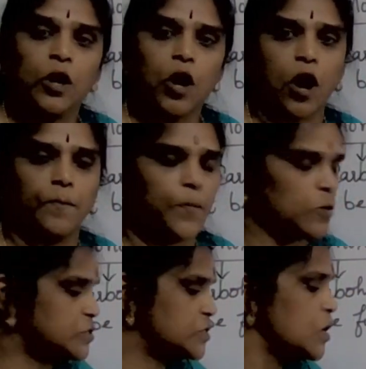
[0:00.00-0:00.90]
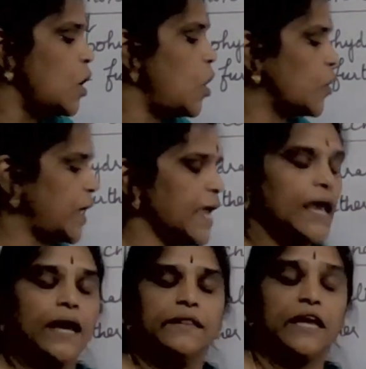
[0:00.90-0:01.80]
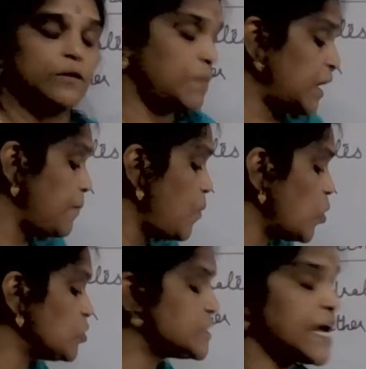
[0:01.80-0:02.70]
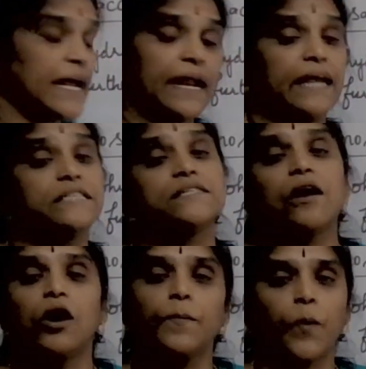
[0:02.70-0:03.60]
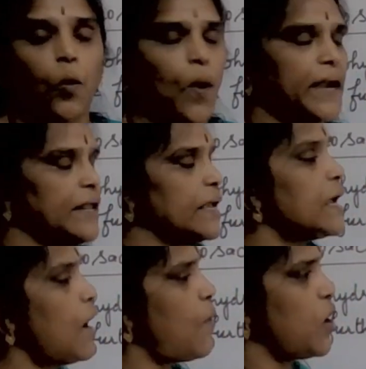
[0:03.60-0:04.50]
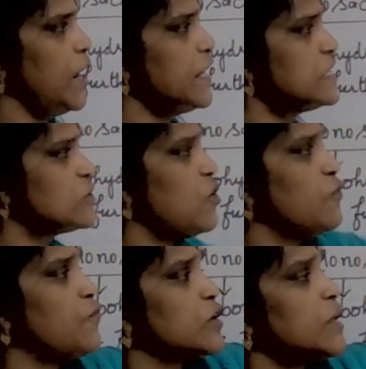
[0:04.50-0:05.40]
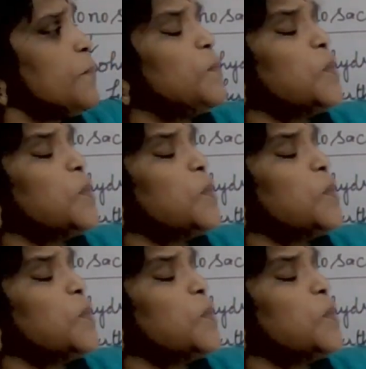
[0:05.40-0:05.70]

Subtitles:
compounds. Okay. That many monosaccharides are providing. Come on, let us go for the